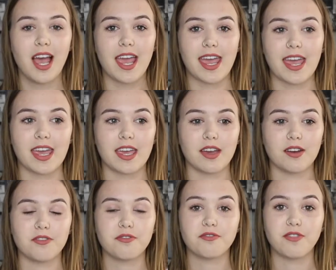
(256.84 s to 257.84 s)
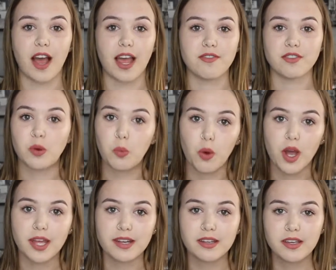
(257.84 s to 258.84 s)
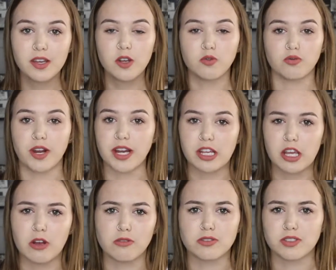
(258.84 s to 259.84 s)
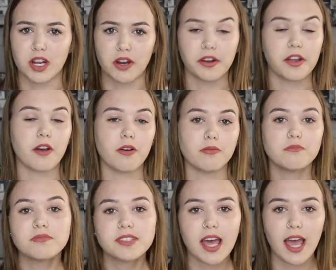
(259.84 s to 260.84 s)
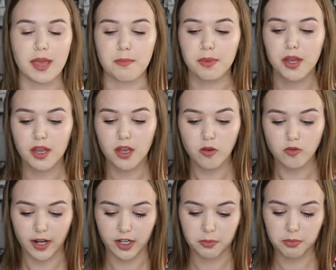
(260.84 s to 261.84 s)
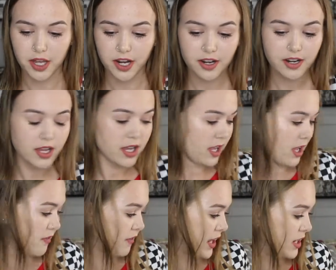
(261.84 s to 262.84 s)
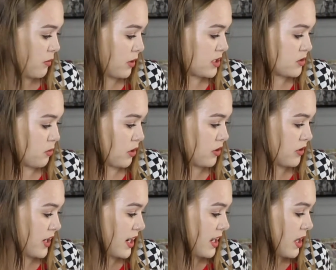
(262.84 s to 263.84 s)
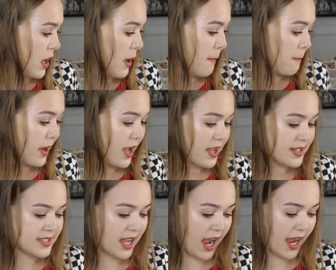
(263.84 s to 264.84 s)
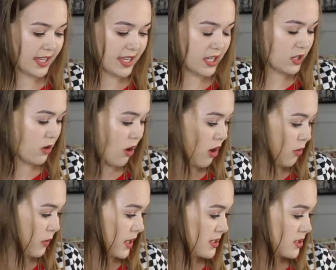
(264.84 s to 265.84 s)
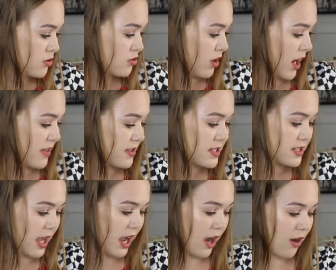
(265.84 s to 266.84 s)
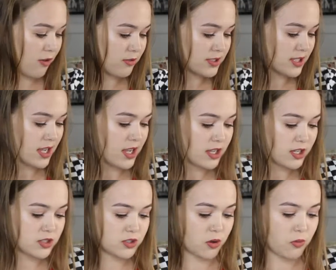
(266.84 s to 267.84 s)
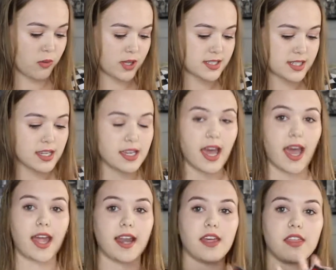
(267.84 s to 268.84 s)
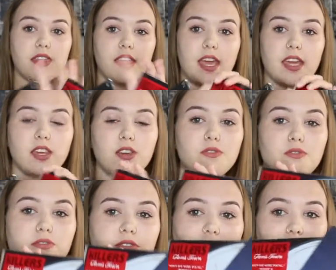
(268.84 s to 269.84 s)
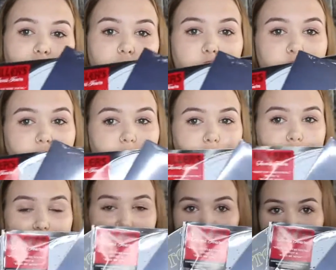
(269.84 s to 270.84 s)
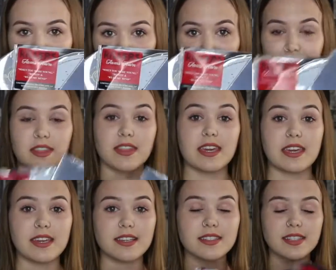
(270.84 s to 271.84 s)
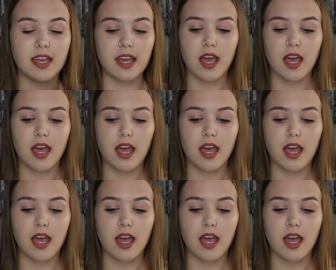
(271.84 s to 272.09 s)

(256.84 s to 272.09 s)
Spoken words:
a 5-in-1 radio stereo type record player, if anyone is wondering. But I cannot wait to try these out. So once again, thank you VYNL for sending me these.